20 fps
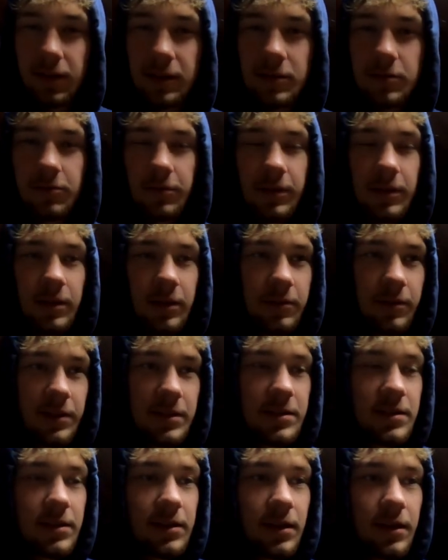to like 20
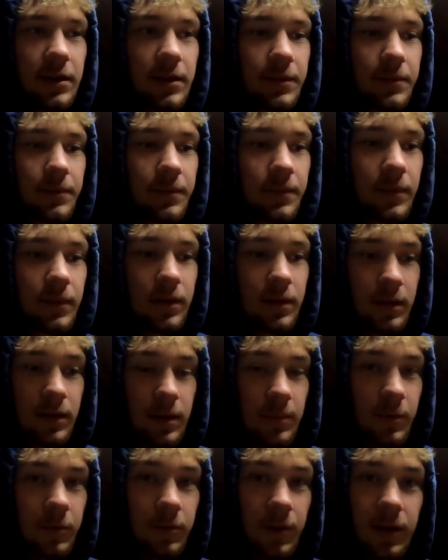degrees tonight and
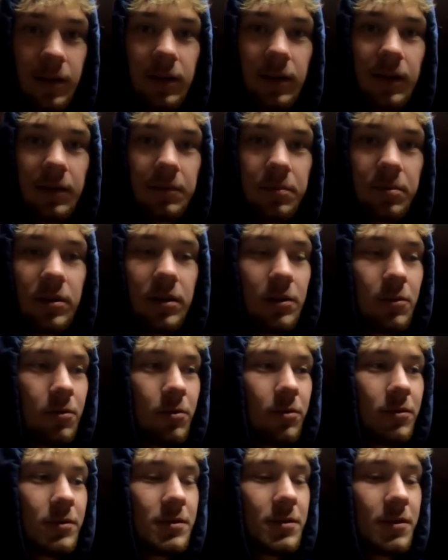I'm already like pretty
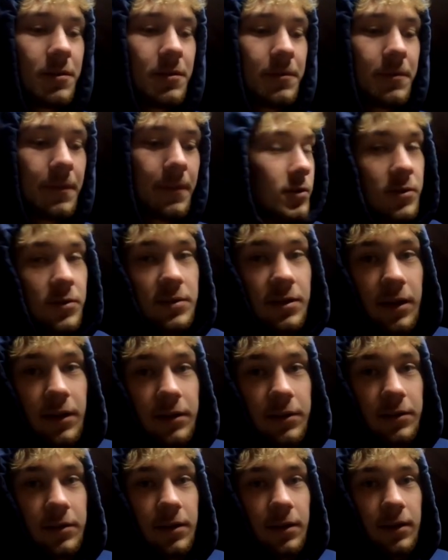cold so also
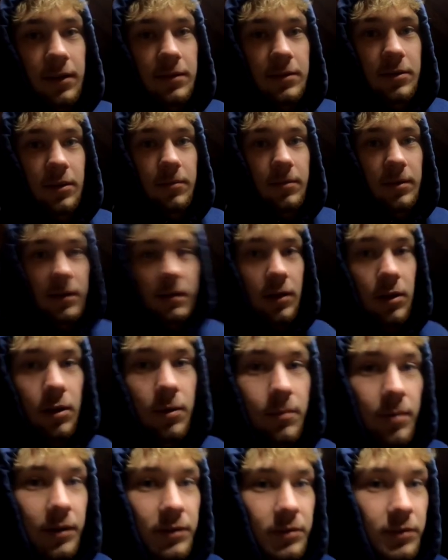tired so I'm gonna get
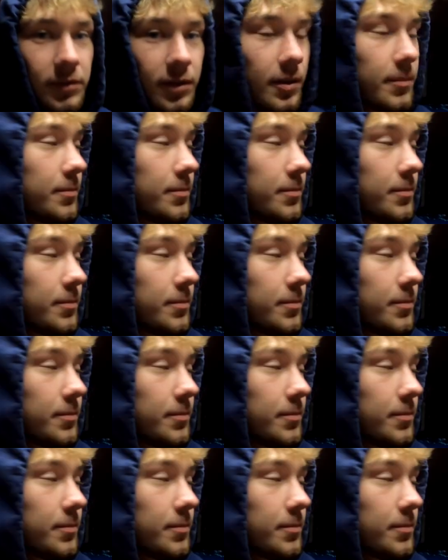all bundled